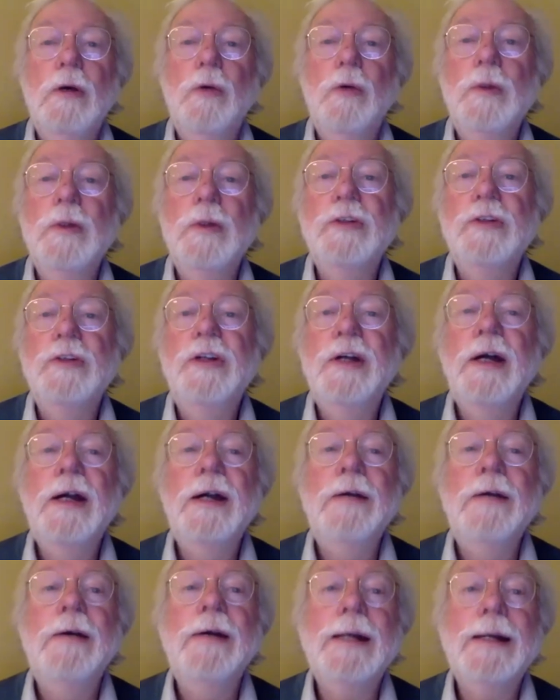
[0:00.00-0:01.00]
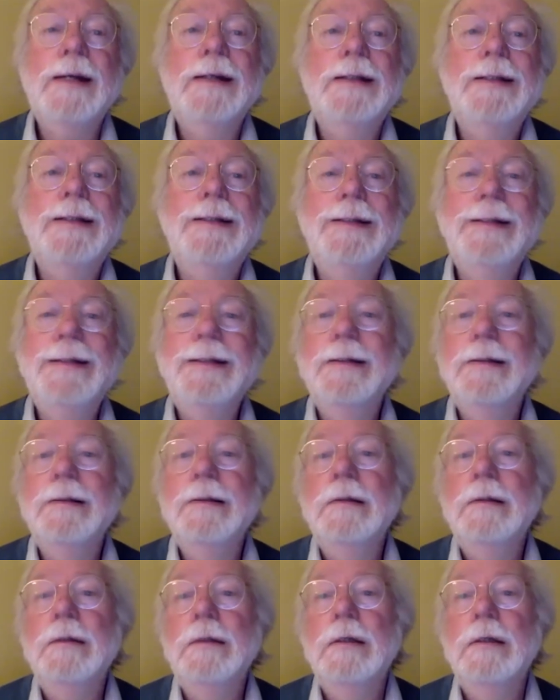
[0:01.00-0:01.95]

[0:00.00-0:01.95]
which directly deal